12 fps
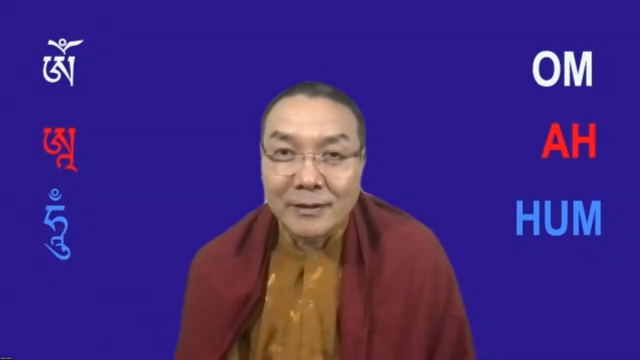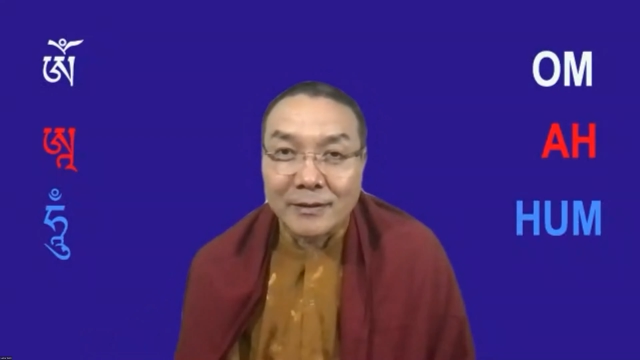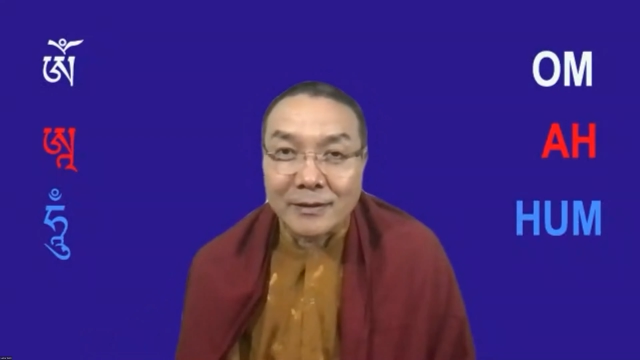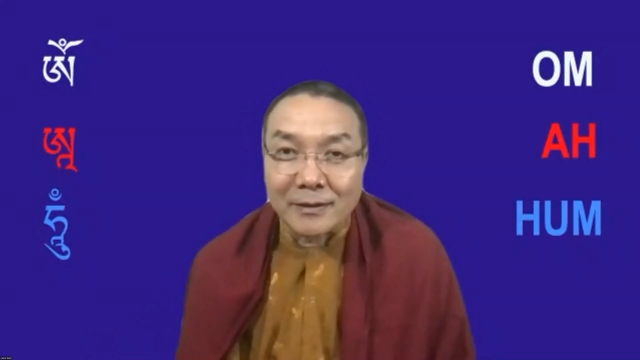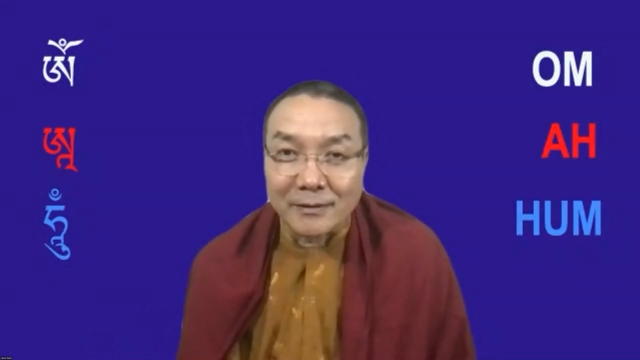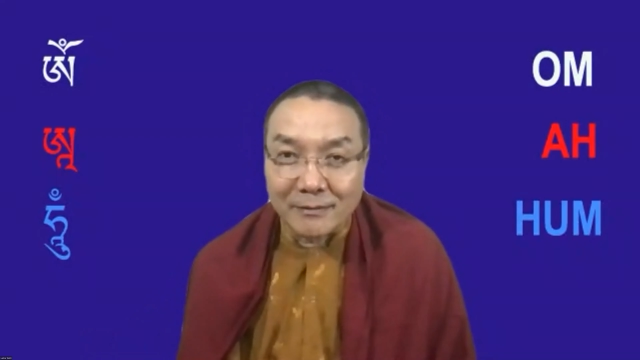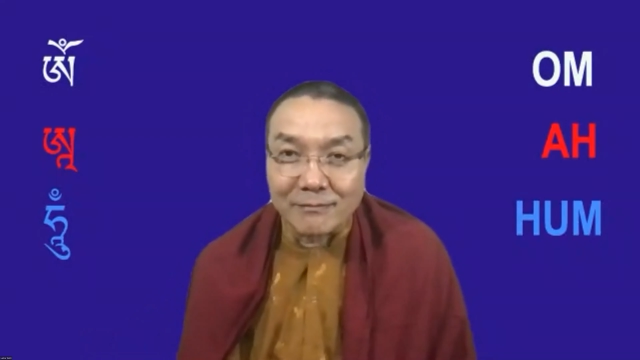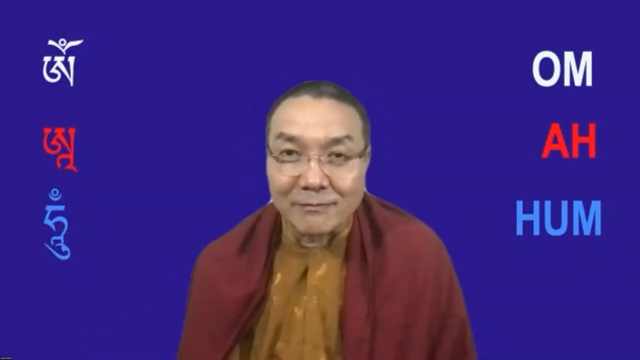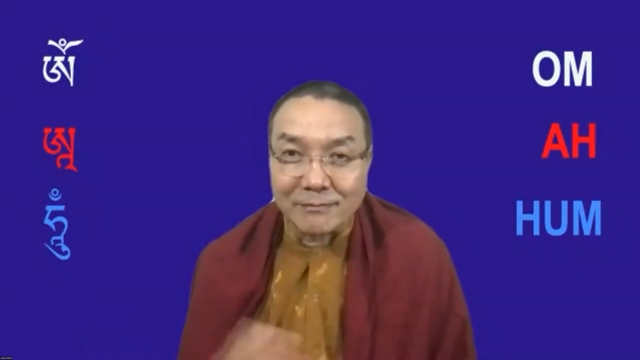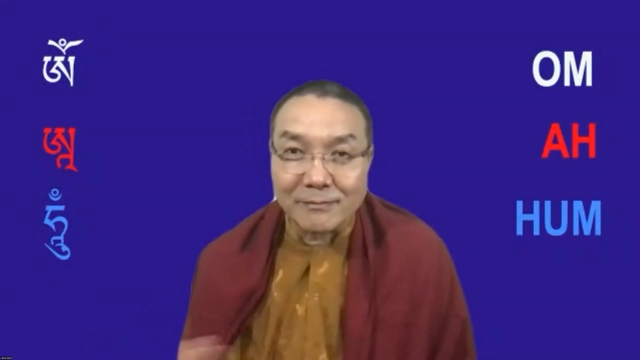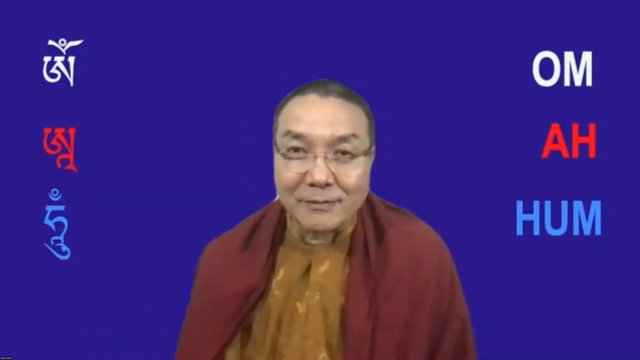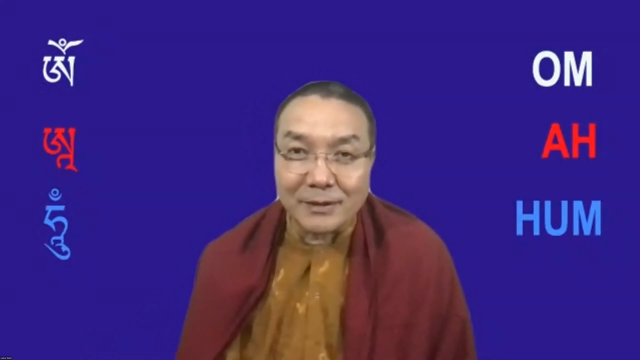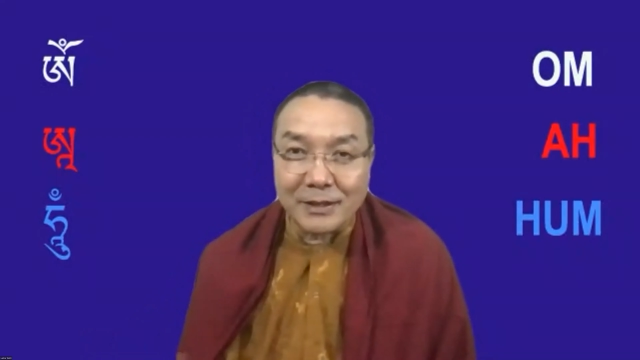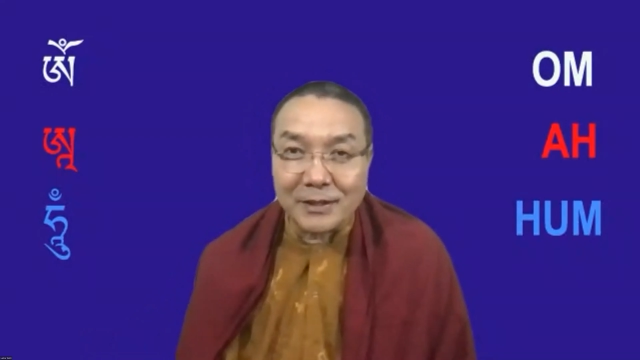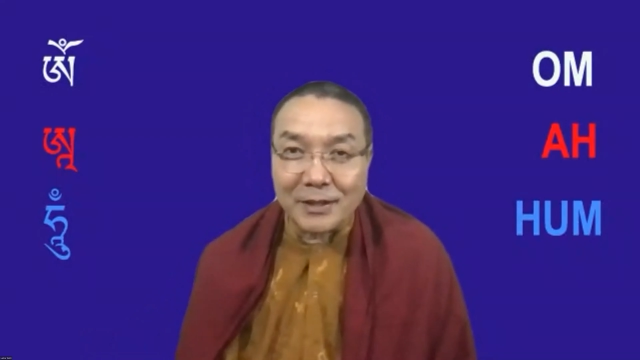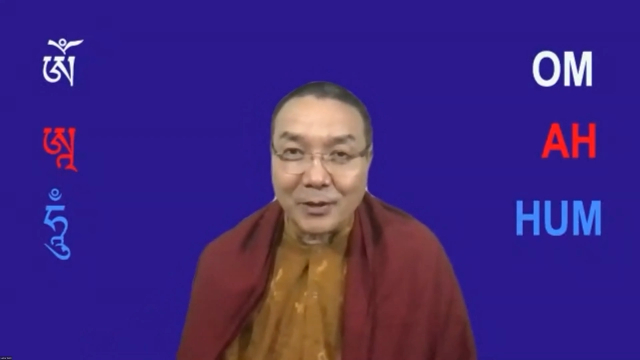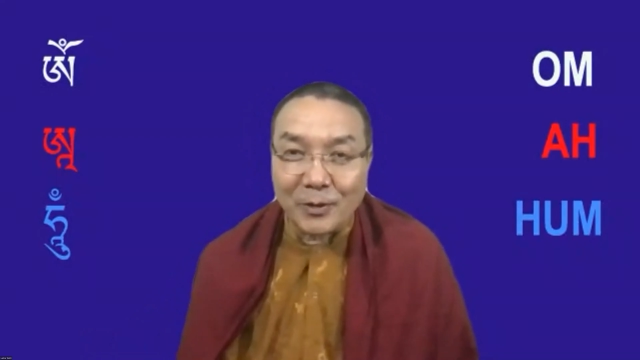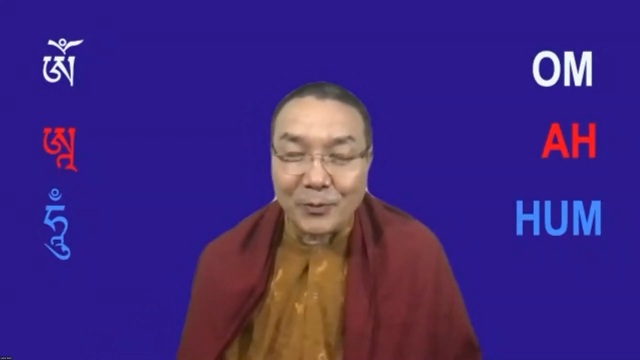the
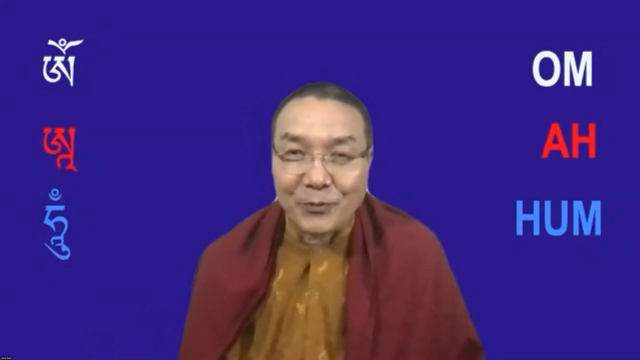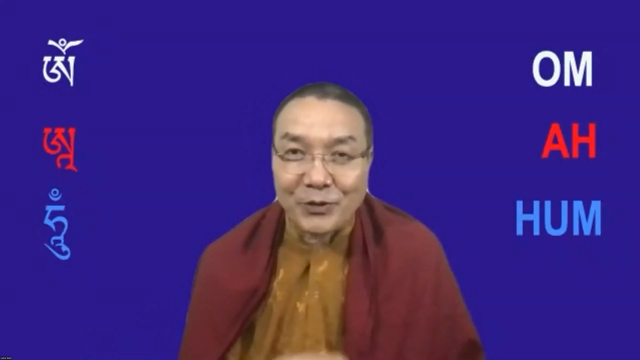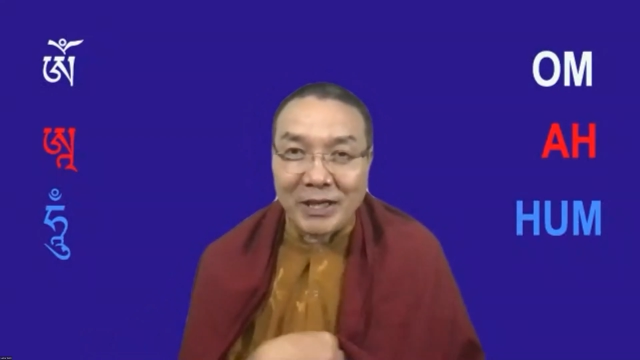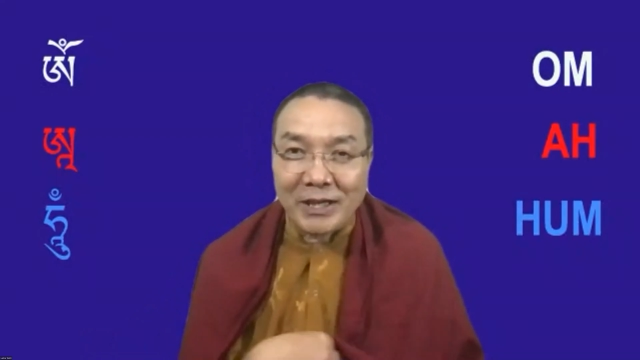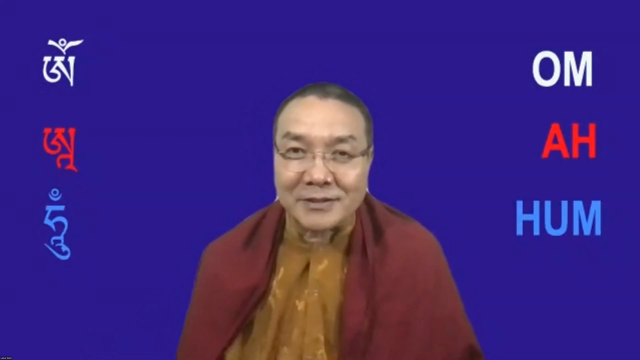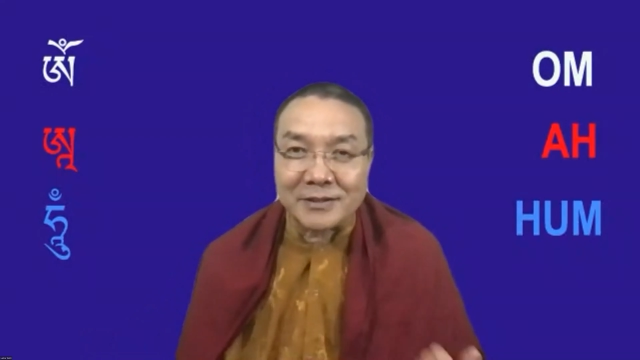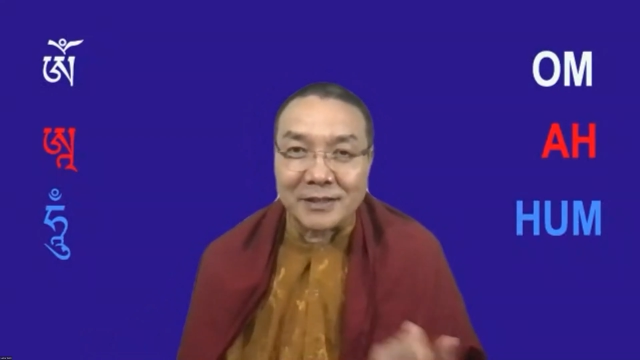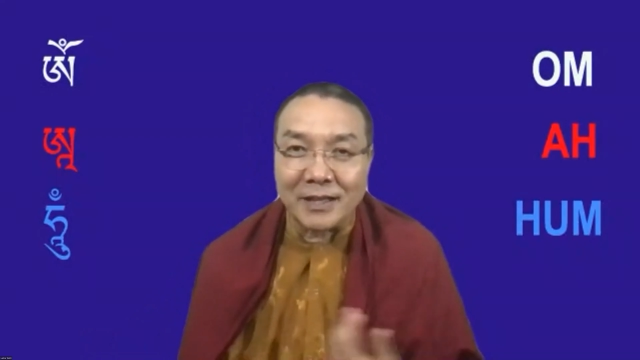leader of France,